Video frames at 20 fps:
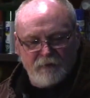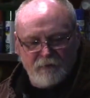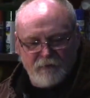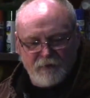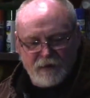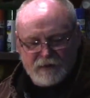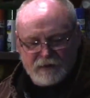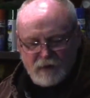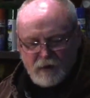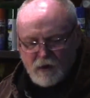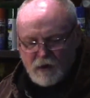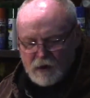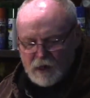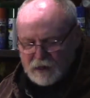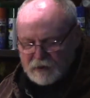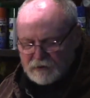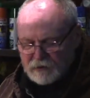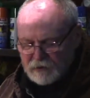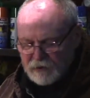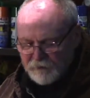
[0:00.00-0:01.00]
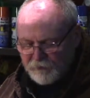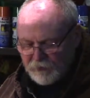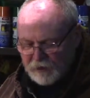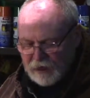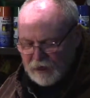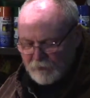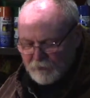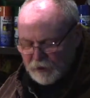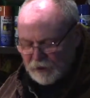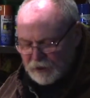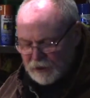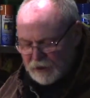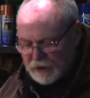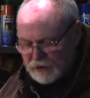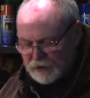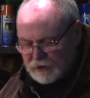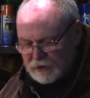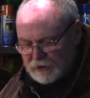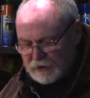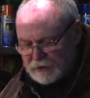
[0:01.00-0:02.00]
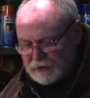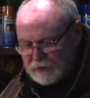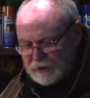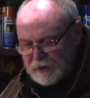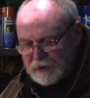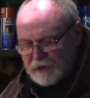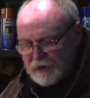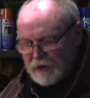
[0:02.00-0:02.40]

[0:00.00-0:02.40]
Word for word: Fits all kinds of different applications.